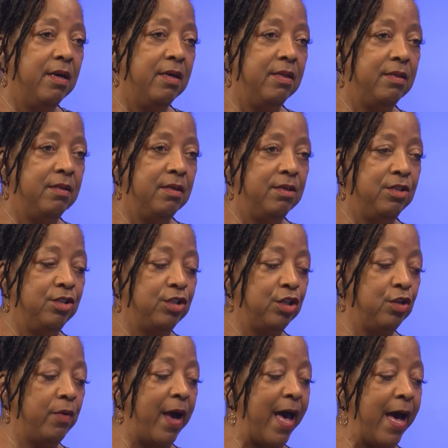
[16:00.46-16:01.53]
right? Mm-hmm. So
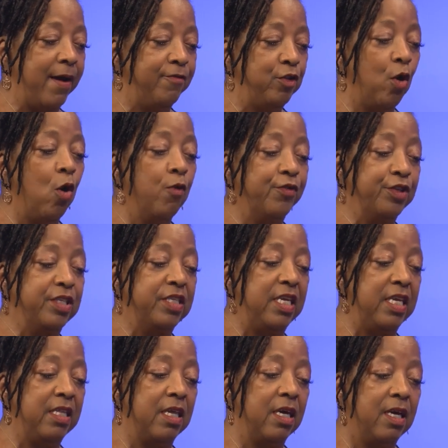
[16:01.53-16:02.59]
you have you
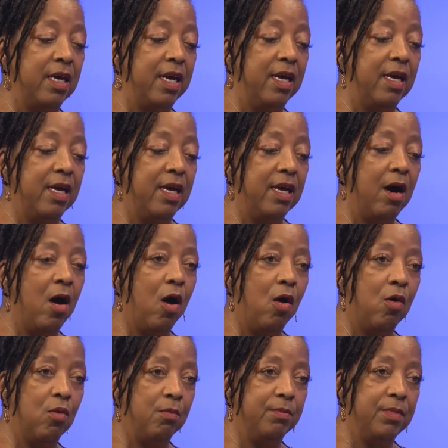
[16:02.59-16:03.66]
oversee the
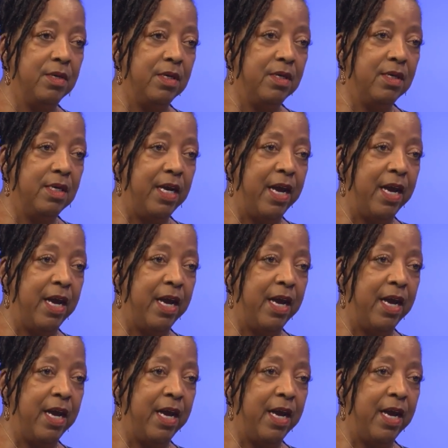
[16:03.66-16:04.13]
home, mm.